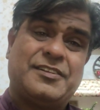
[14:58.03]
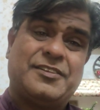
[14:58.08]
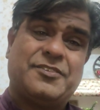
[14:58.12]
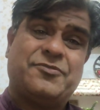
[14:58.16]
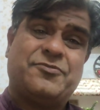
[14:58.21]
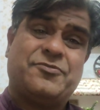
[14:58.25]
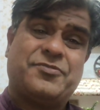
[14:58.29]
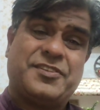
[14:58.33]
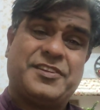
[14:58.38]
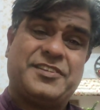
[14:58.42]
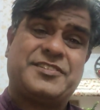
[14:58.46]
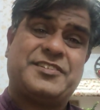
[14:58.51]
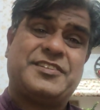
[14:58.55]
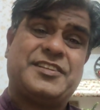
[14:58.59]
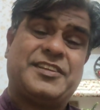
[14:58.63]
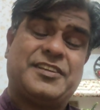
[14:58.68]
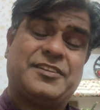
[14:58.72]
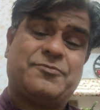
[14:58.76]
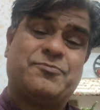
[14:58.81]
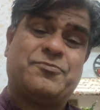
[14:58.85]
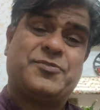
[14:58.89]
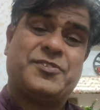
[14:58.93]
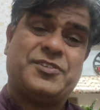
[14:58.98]

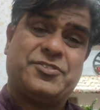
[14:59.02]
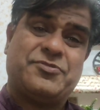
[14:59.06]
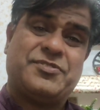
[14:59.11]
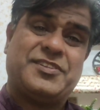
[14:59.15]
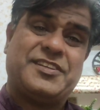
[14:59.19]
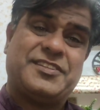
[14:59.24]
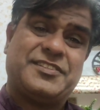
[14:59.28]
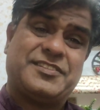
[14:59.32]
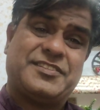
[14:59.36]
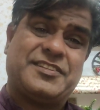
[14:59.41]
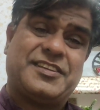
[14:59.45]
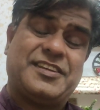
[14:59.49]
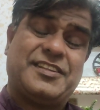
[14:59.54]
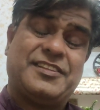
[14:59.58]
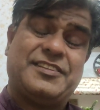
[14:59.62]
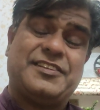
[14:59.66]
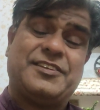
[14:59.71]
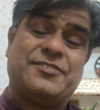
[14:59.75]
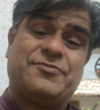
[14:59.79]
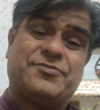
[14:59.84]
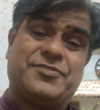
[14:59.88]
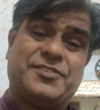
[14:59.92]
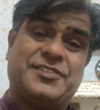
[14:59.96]
facing prejudice and
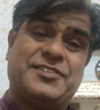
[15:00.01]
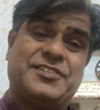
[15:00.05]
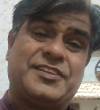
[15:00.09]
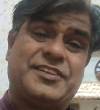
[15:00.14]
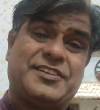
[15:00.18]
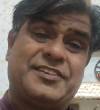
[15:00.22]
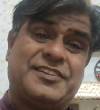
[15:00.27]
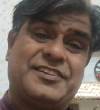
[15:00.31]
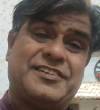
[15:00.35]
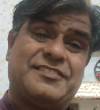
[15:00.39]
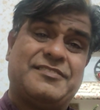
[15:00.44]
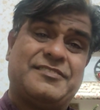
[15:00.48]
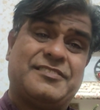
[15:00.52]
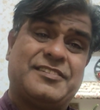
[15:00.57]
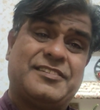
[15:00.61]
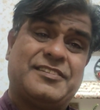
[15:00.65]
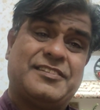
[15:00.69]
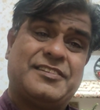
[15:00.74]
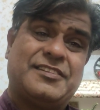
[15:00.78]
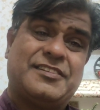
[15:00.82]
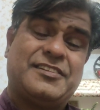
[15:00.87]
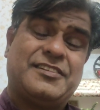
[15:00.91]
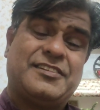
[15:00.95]
they are facing
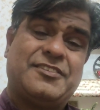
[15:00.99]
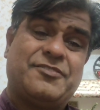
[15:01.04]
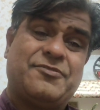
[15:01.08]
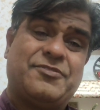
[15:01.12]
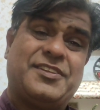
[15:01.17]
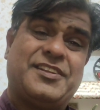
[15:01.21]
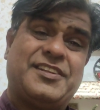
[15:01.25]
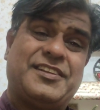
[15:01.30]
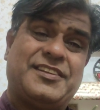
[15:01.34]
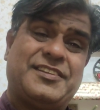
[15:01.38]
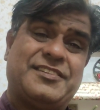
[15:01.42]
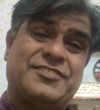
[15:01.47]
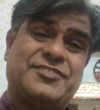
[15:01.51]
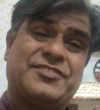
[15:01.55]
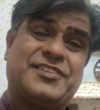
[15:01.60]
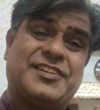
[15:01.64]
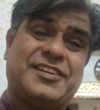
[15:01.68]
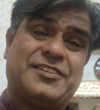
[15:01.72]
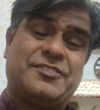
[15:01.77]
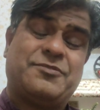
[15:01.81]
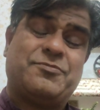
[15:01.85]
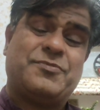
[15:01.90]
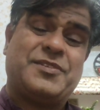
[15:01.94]
a very
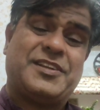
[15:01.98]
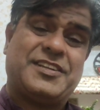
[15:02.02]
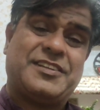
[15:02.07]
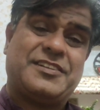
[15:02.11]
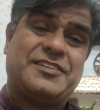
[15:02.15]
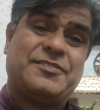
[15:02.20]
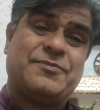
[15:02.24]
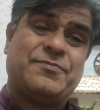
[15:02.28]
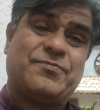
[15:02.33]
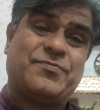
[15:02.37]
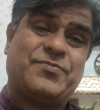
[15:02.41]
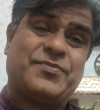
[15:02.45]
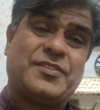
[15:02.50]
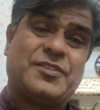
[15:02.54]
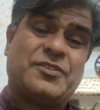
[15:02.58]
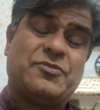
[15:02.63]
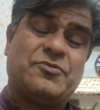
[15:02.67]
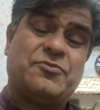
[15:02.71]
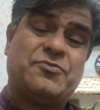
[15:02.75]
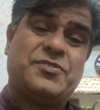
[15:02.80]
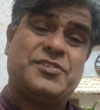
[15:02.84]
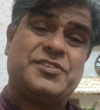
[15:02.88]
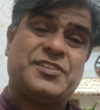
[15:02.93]
statement
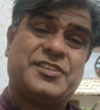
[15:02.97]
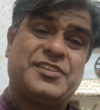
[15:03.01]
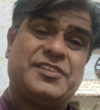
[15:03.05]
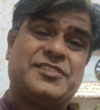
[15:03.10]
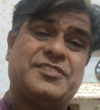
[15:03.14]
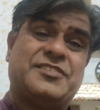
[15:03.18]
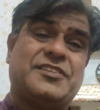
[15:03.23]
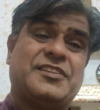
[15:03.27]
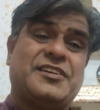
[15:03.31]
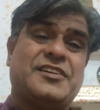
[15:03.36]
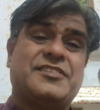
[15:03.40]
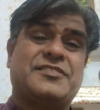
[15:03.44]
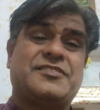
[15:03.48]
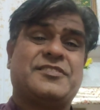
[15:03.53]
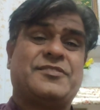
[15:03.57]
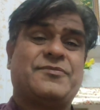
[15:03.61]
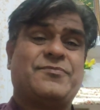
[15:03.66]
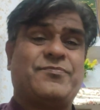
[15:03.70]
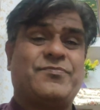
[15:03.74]
which is not